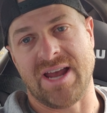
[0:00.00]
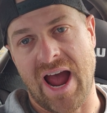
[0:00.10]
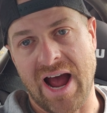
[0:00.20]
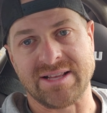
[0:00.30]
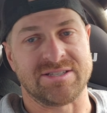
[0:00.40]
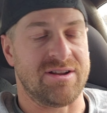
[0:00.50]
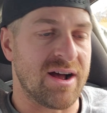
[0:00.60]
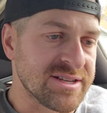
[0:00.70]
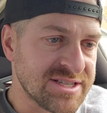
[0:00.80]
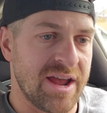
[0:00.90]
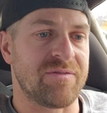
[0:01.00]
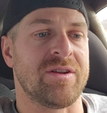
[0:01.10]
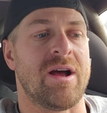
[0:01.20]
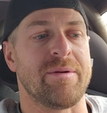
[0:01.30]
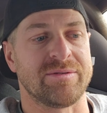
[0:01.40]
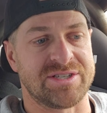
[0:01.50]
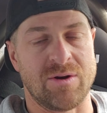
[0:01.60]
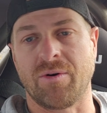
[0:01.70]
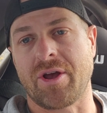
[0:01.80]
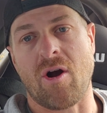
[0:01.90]
Yeah, it's not safe to not be able to see
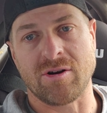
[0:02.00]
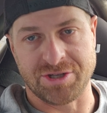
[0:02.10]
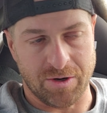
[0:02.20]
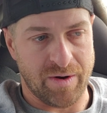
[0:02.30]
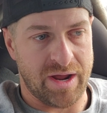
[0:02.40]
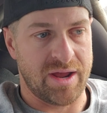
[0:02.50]
what the car's doing,